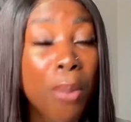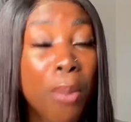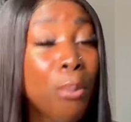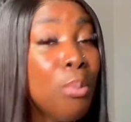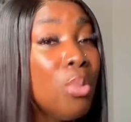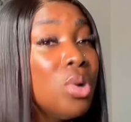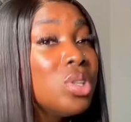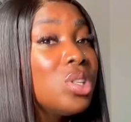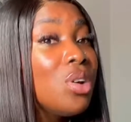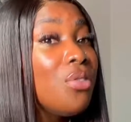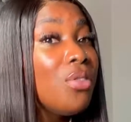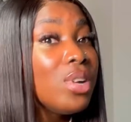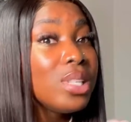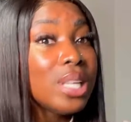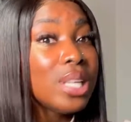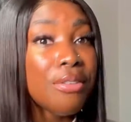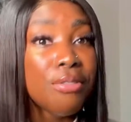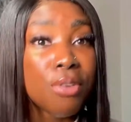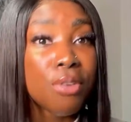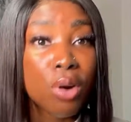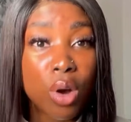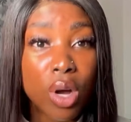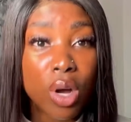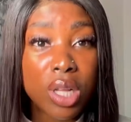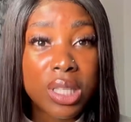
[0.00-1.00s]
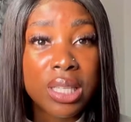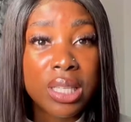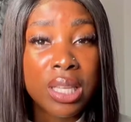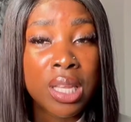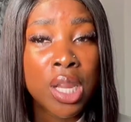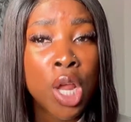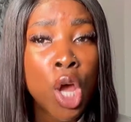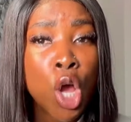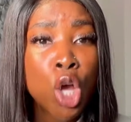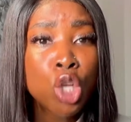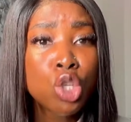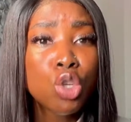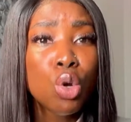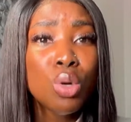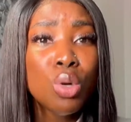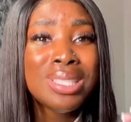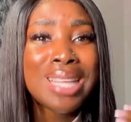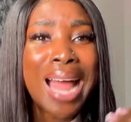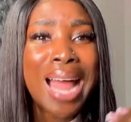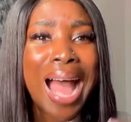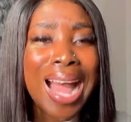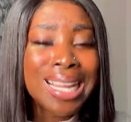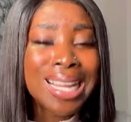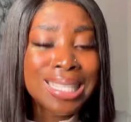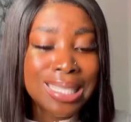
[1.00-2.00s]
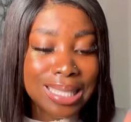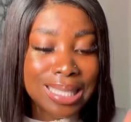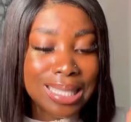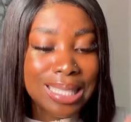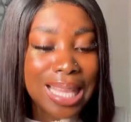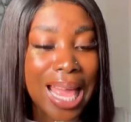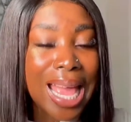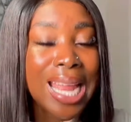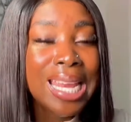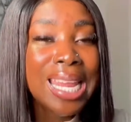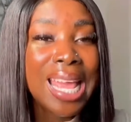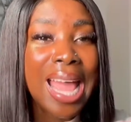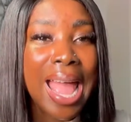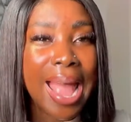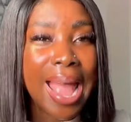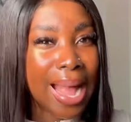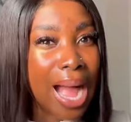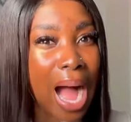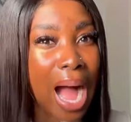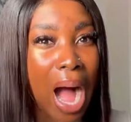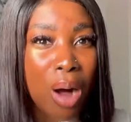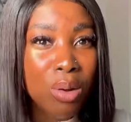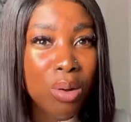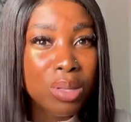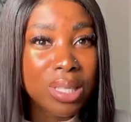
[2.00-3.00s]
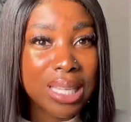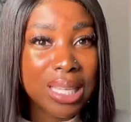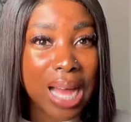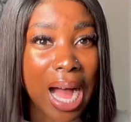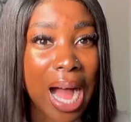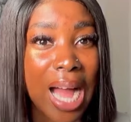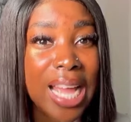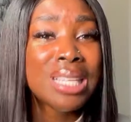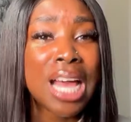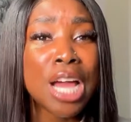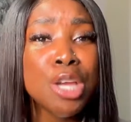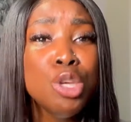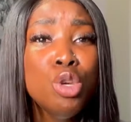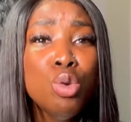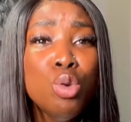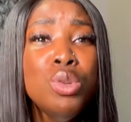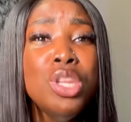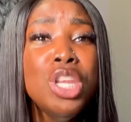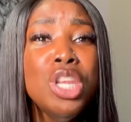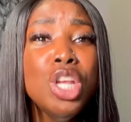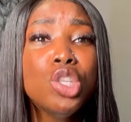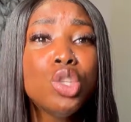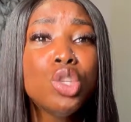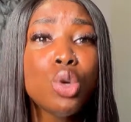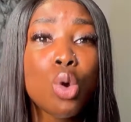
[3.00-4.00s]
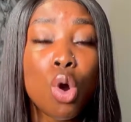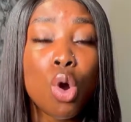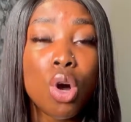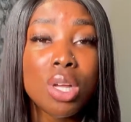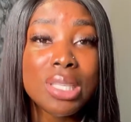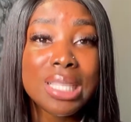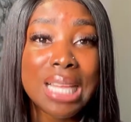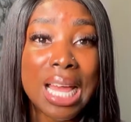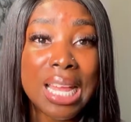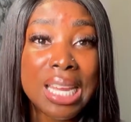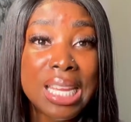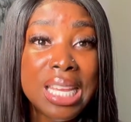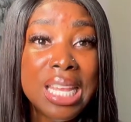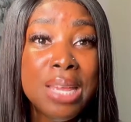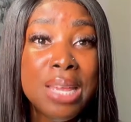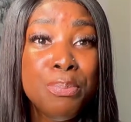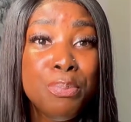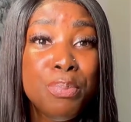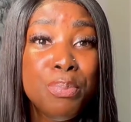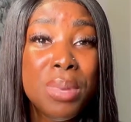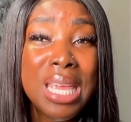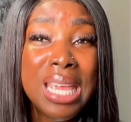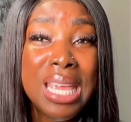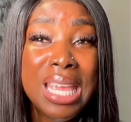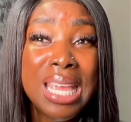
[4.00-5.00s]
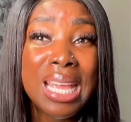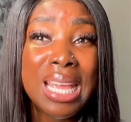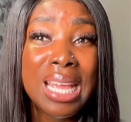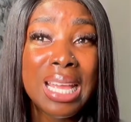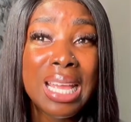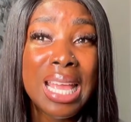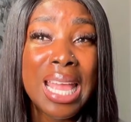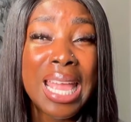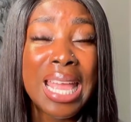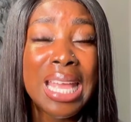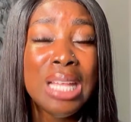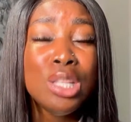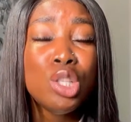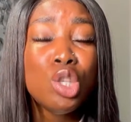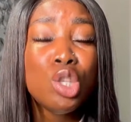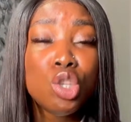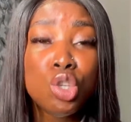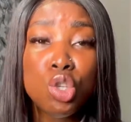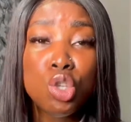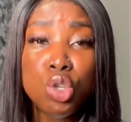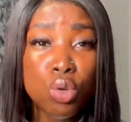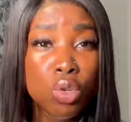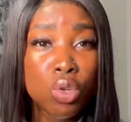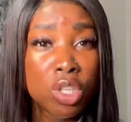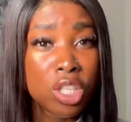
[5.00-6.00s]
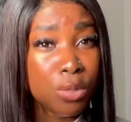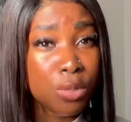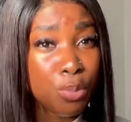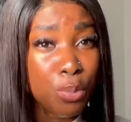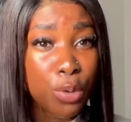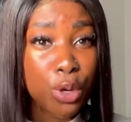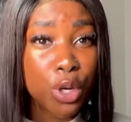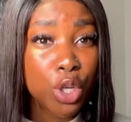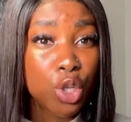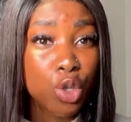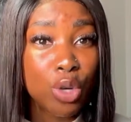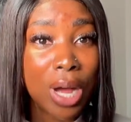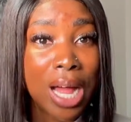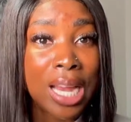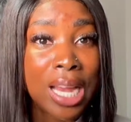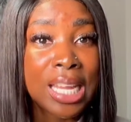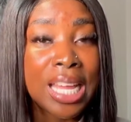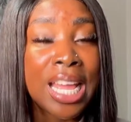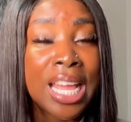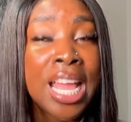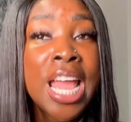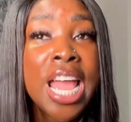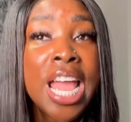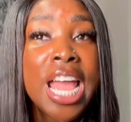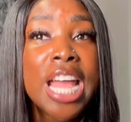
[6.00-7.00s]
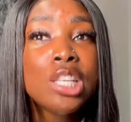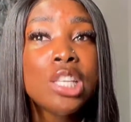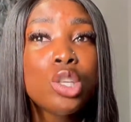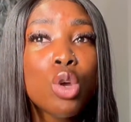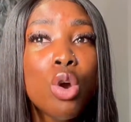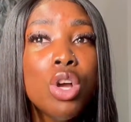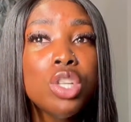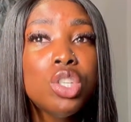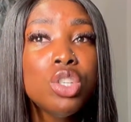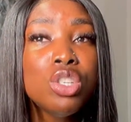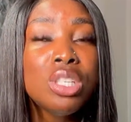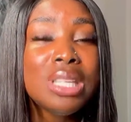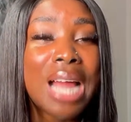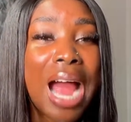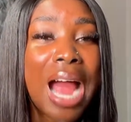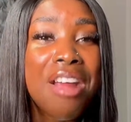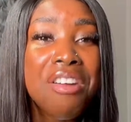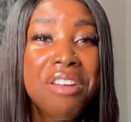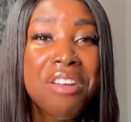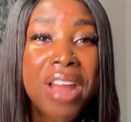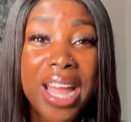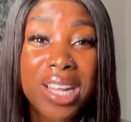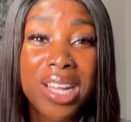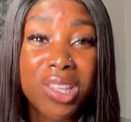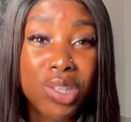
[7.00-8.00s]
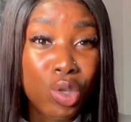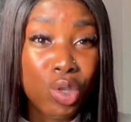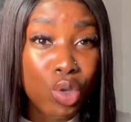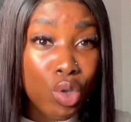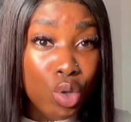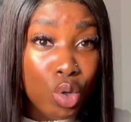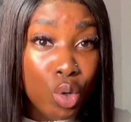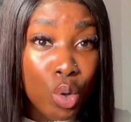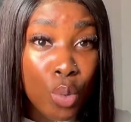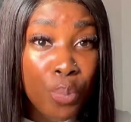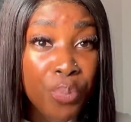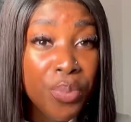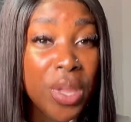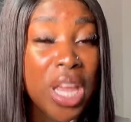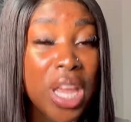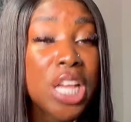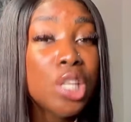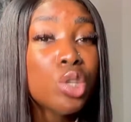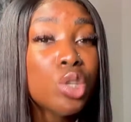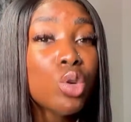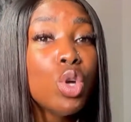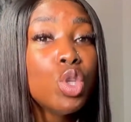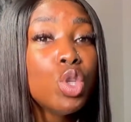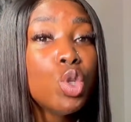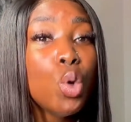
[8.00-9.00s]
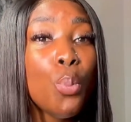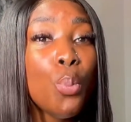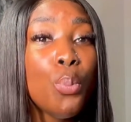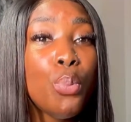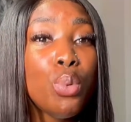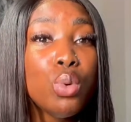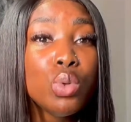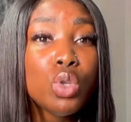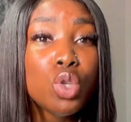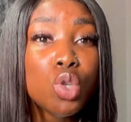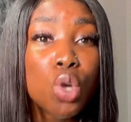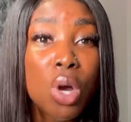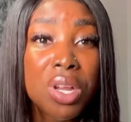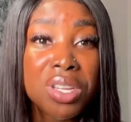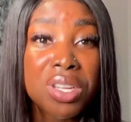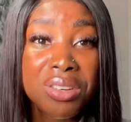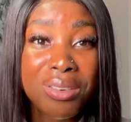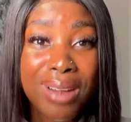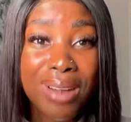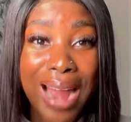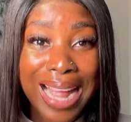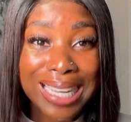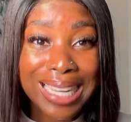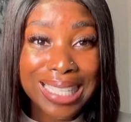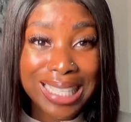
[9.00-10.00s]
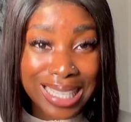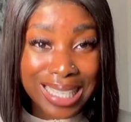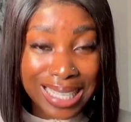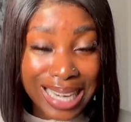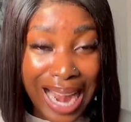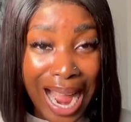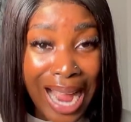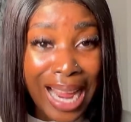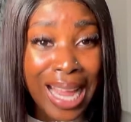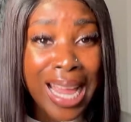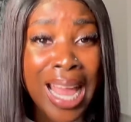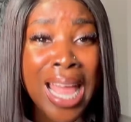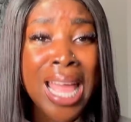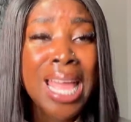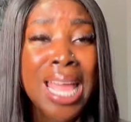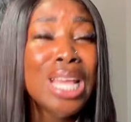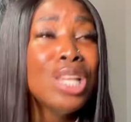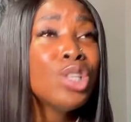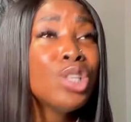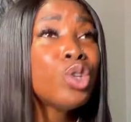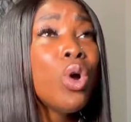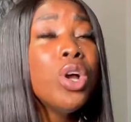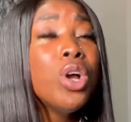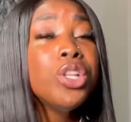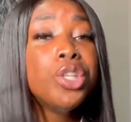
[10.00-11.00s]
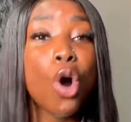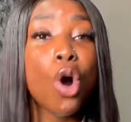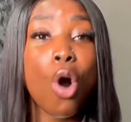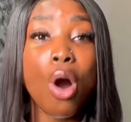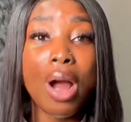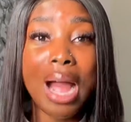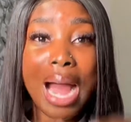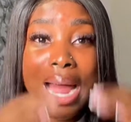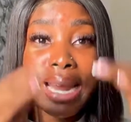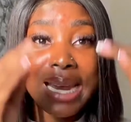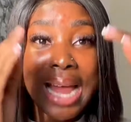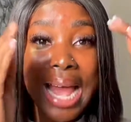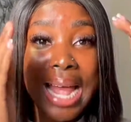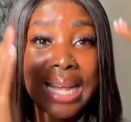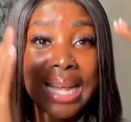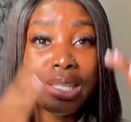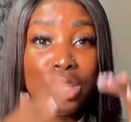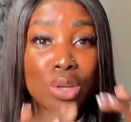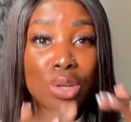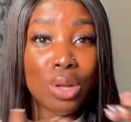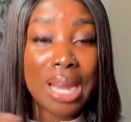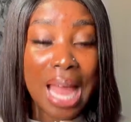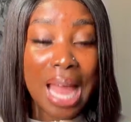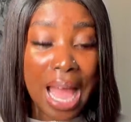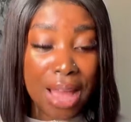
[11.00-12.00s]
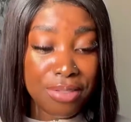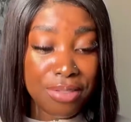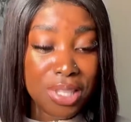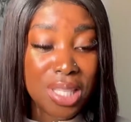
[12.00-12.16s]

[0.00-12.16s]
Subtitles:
Most of us are forgotten. So that daily encounter, you need to constantly be in tune spiritually. It's going to direct you. It's going to put you on the right track. It's going to organize your life.